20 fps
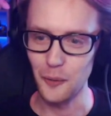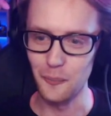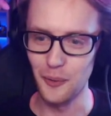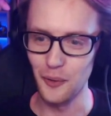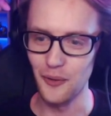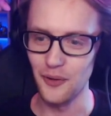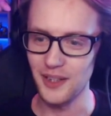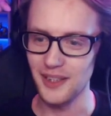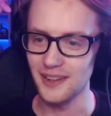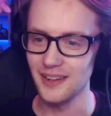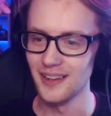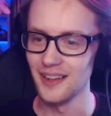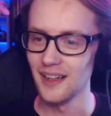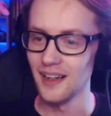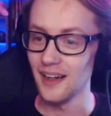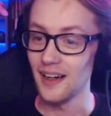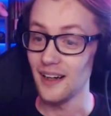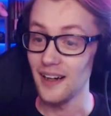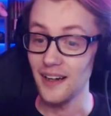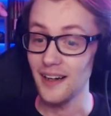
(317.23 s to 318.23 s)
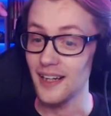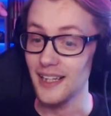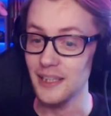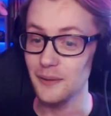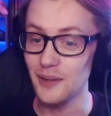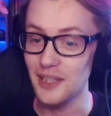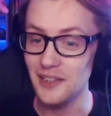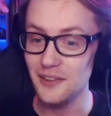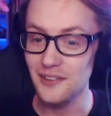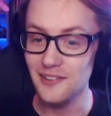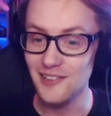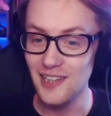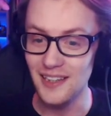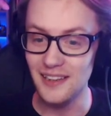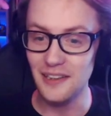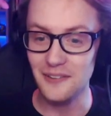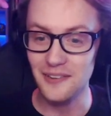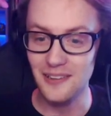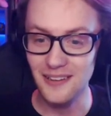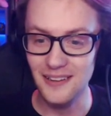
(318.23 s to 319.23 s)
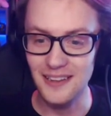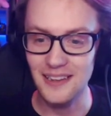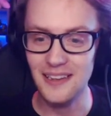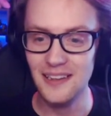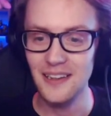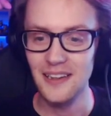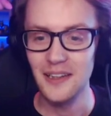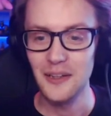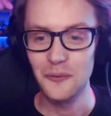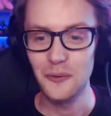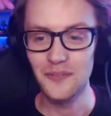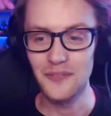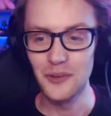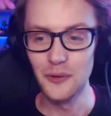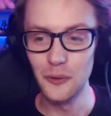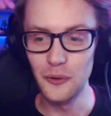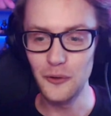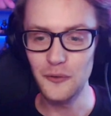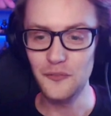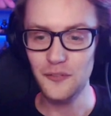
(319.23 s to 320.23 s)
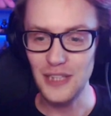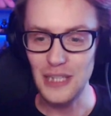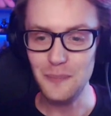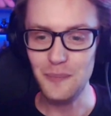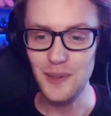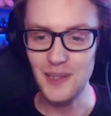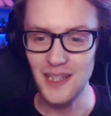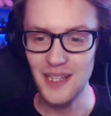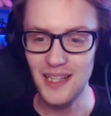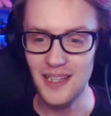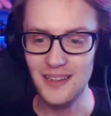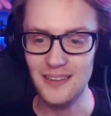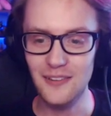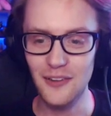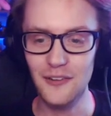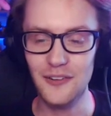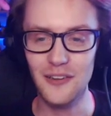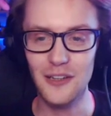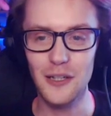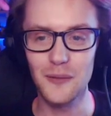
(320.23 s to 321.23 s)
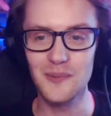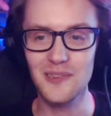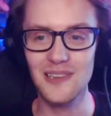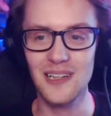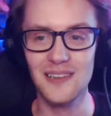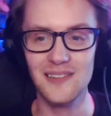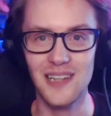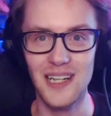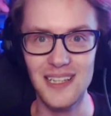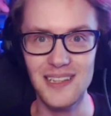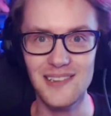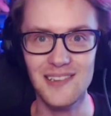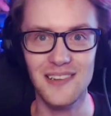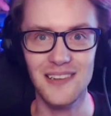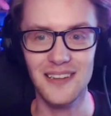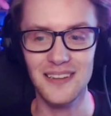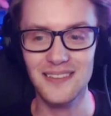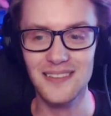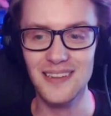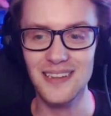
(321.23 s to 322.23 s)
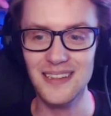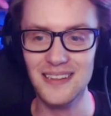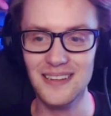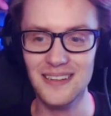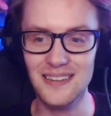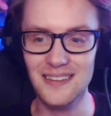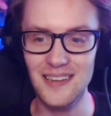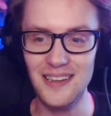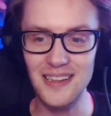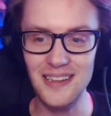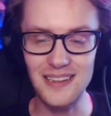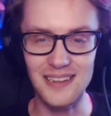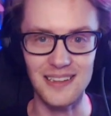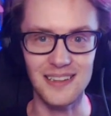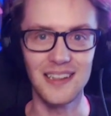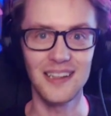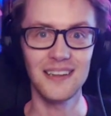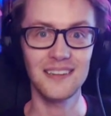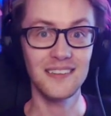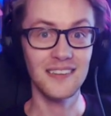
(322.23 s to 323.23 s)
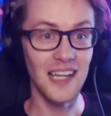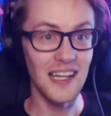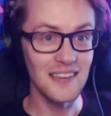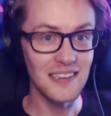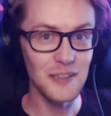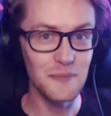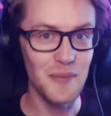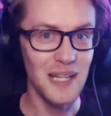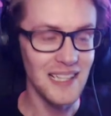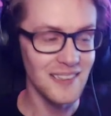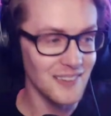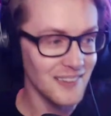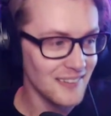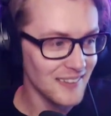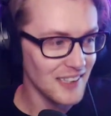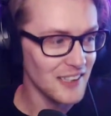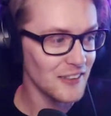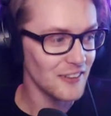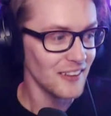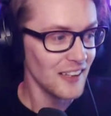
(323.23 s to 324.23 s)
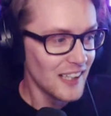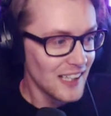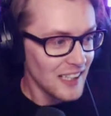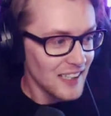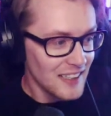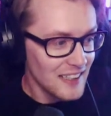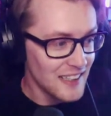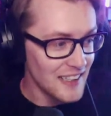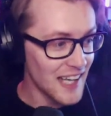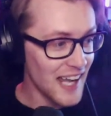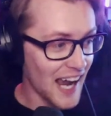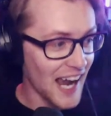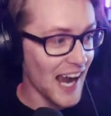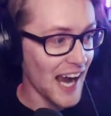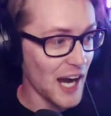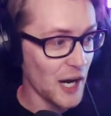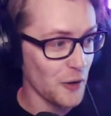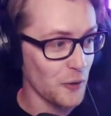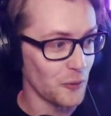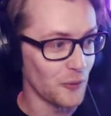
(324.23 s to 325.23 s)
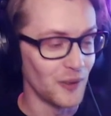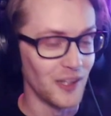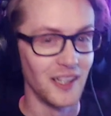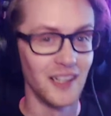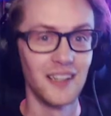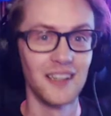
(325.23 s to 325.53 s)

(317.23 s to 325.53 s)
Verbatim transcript: Oh, boy. Uh, anyway, you can check out the link nord V P N dot com slash H R D and D to get the amazing deal now.